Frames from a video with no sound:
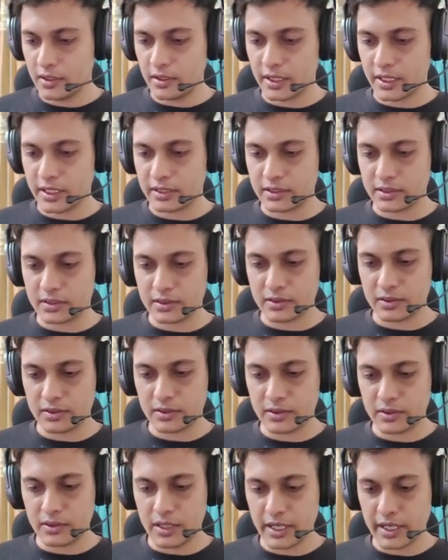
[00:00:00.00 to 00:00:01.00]
Okay,
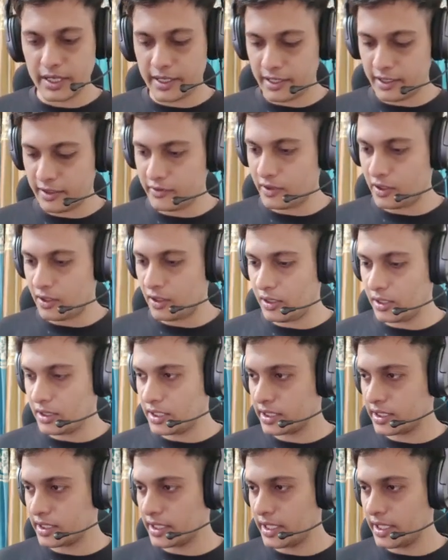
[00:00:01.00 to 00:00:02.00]
so I have all
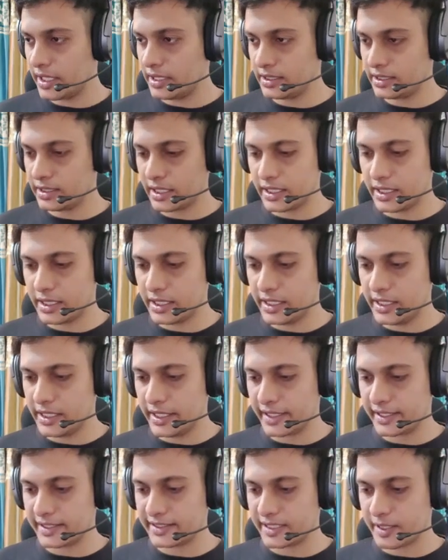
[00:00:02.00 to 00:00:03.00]
the things in
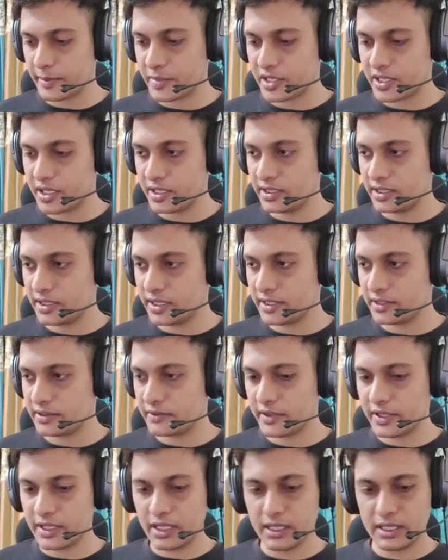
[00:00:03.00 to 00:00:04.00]
the exceptions
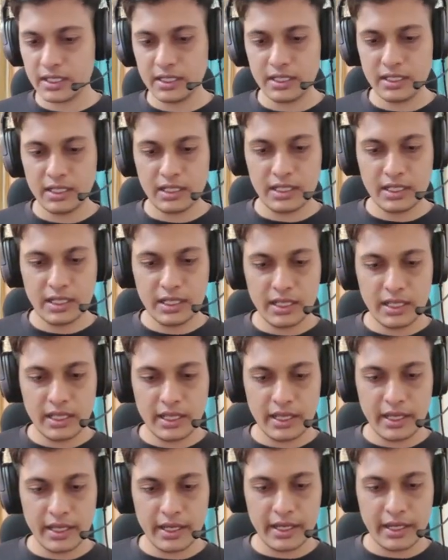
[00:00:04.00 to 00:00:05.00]
as well.
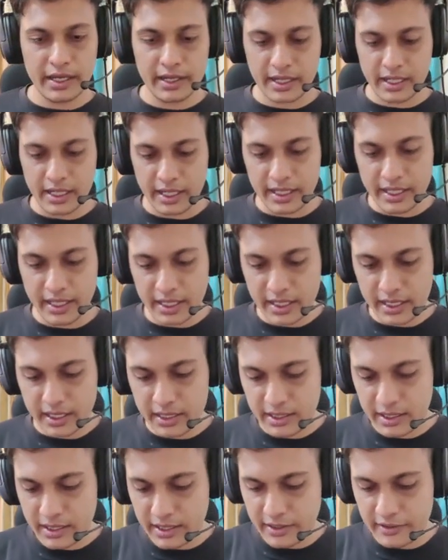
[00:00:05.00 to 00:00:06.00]
And
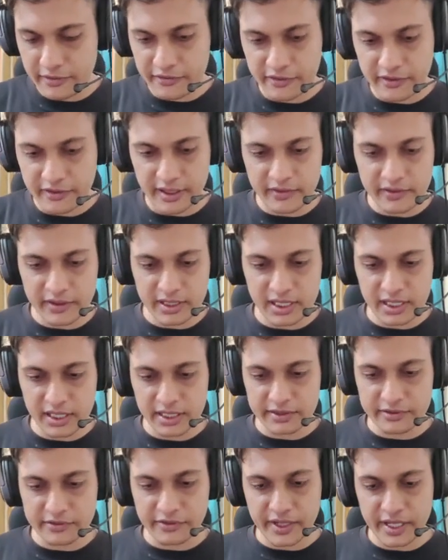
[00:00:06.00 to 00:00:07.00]
again, if
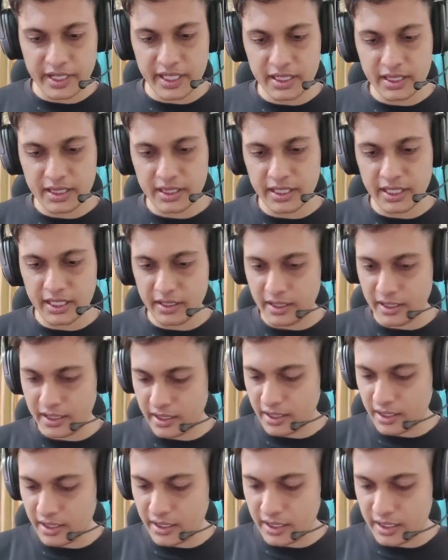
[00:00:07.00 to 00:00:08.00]
everything is fine, then
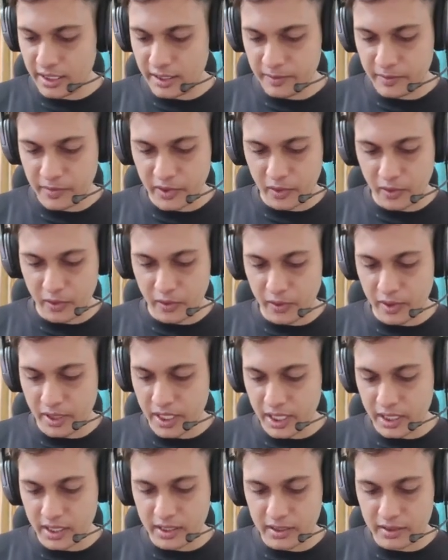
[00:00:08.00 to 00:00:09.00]
return the
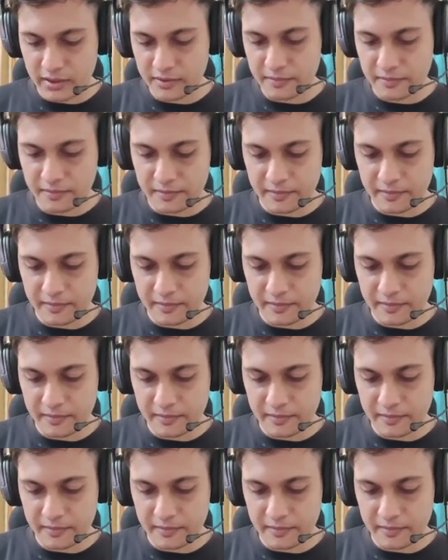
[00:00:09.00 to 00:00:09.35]
product.